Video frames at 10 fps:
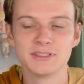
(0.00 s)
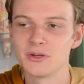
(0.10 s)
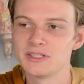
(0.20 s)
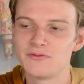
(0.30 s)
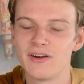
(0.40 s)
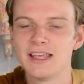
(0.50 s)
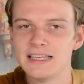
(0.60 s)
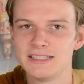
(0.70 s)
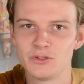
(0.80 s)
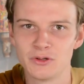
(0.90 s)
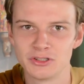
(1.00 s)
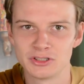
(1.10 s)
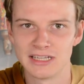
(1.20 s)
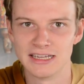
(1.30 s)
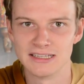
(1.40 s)
So it's very easy to
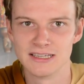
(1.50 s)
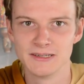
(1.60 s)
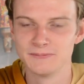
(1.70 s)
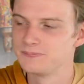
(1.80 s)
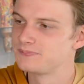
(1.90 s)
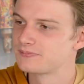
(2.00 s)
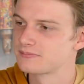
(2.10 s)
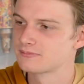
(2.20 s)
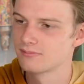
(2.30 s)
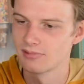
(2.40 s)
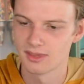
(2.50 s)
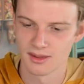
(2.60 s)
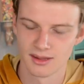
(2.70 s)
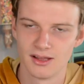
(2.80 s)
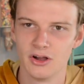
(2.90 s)
understand.
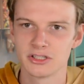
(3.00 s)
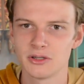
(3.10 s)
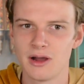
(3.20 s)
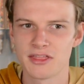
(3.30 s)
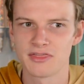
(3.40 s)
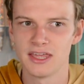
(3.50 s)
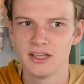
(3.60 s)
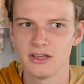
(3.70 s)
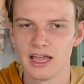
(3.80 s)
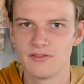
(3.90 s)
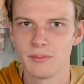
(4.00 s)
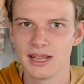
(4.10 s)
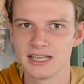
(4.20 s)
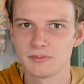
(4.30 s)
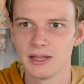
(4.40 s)
Also, I think
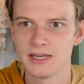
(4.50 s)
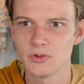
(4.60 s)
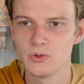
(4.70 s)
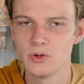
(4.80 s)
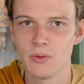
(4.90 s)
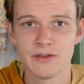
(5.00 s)
everybody has played Uno.